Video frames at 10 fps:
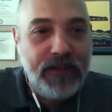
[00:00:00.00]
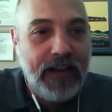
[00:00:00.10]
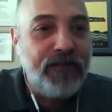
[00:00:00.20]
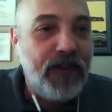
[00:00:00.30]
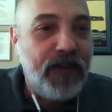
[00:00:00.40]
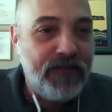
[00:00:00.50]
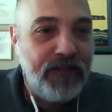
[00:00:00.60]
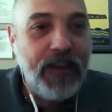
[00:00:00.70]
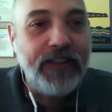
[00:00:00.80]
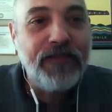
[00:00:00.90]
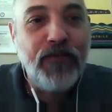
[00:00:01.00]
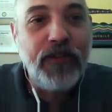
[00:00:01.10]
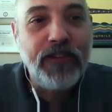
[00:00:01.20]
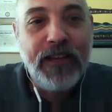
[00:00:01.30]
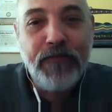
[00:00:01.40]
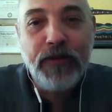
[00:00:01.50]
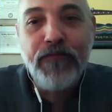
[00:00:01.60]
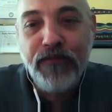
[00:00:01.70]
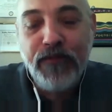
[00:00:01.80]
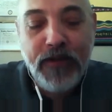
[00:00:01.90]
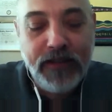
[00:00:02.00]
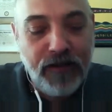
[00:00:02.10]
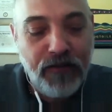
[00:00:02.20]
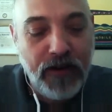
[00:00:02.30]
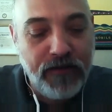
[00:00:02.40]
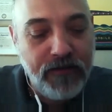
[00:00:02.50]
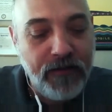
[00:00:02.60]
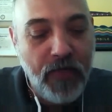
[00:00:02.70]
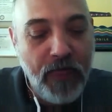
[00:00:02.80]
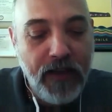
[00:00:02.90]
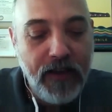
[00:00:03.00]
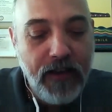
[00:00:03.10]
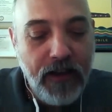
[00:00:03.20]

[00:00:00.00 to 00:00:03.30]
I will just ask the question. If that's what's keeping people from asking questions.